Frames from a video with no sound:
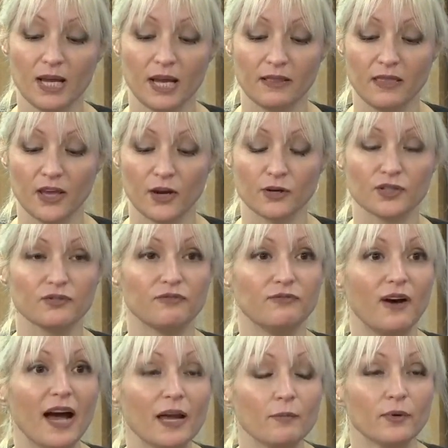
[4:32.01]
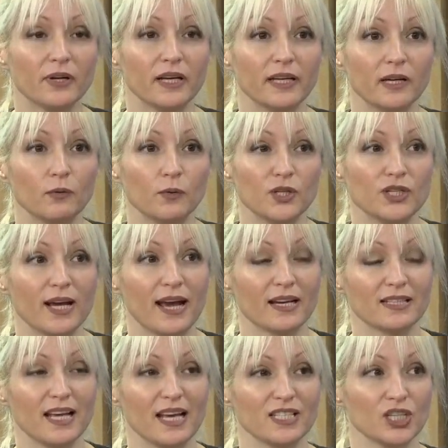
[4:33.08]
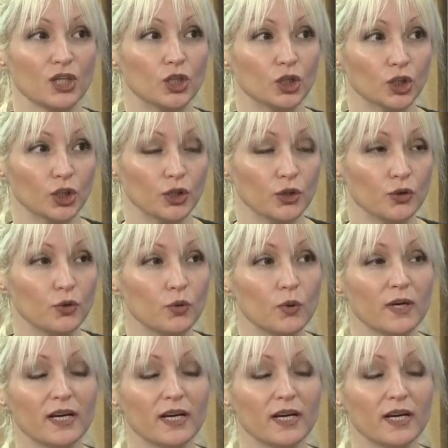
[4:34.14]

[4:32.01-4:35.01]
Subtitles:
There's fibrin in it, which acts as a glue